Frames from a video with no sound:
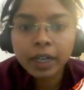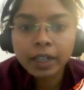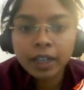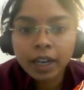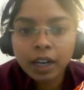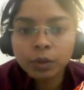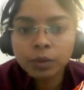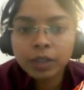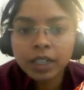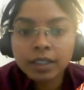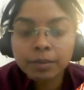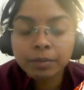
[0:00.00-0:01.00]
and how
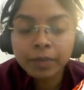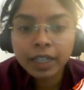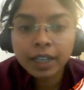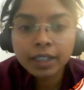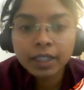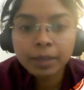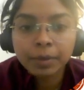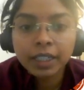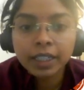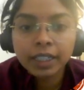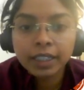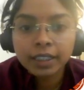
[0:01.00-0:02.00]
does
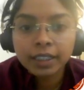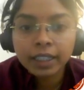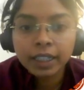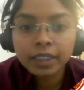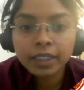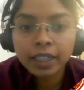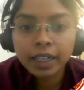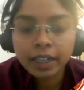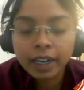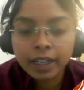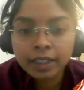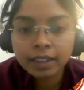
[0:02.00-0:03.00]
metastability state
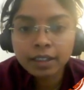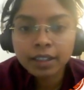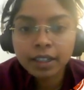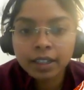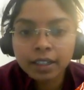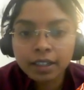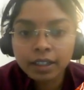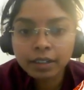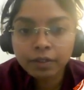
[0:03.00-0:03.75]
arises in